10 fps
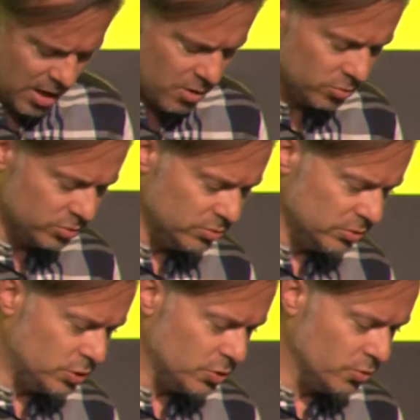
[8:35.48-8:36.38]
how
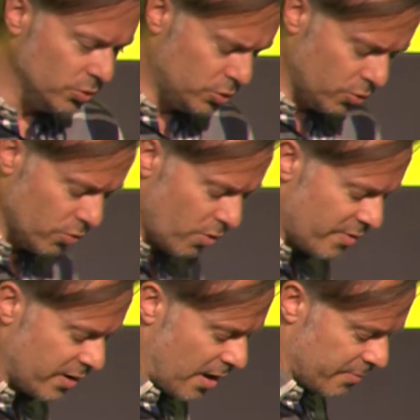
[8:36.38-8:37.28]
to
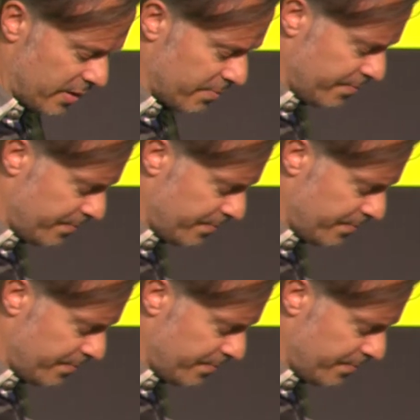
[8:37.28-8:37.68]
overcome them.